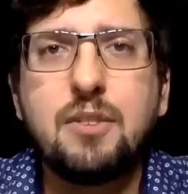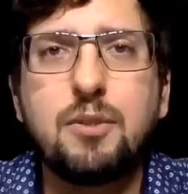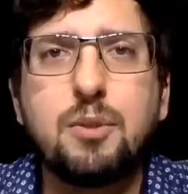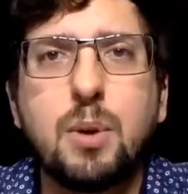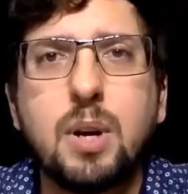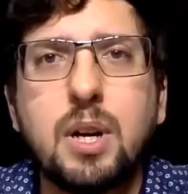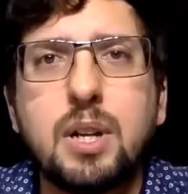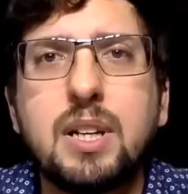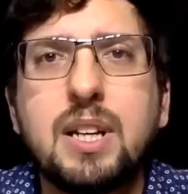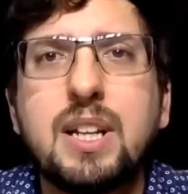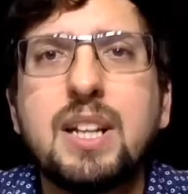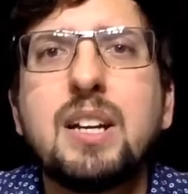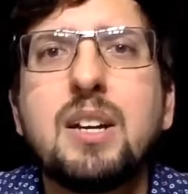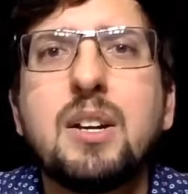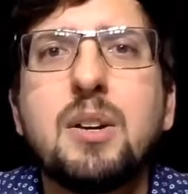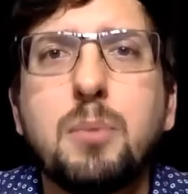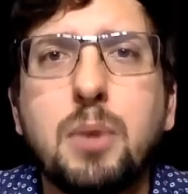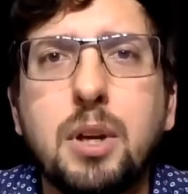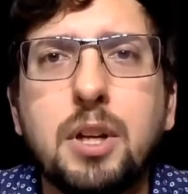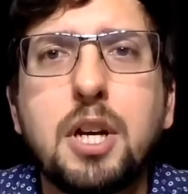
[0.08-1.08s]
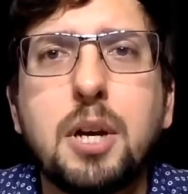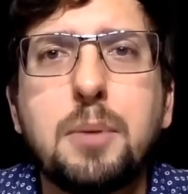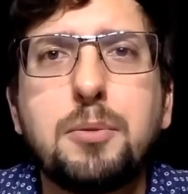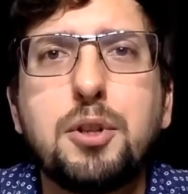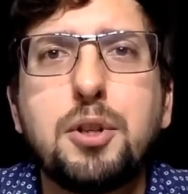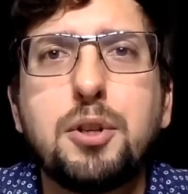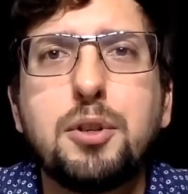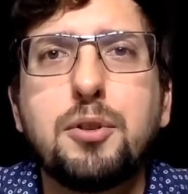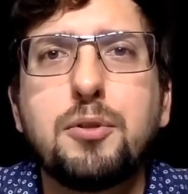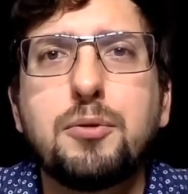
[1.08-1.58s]
everyone, welcome
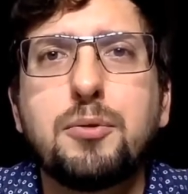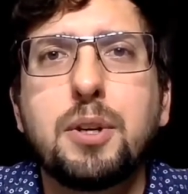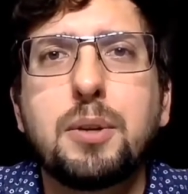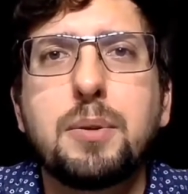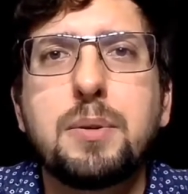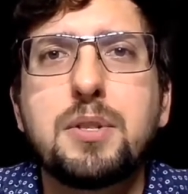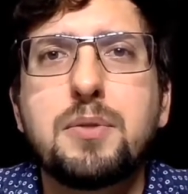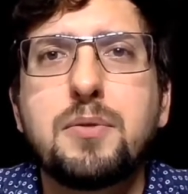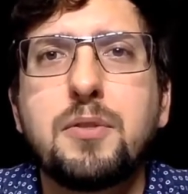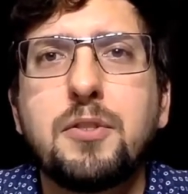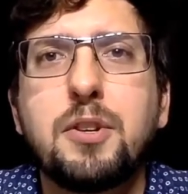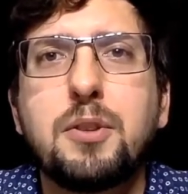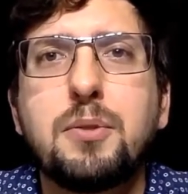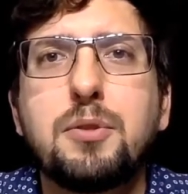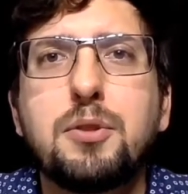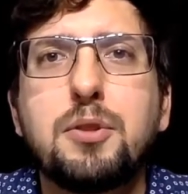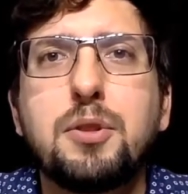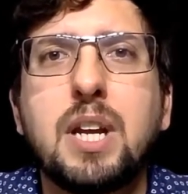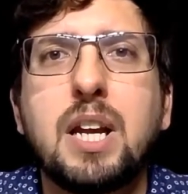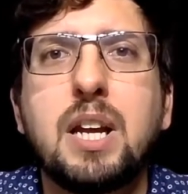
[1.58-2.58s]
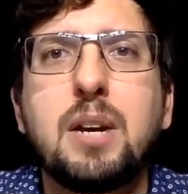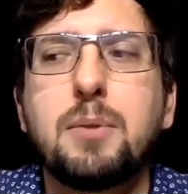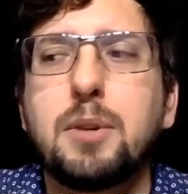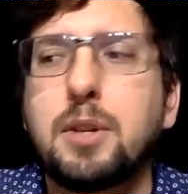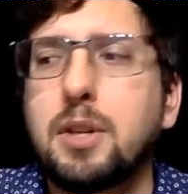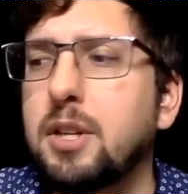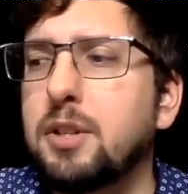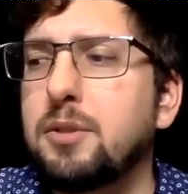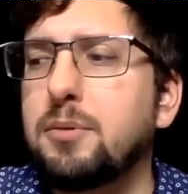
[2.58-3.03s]
to a new fragrance review. Today we're gonna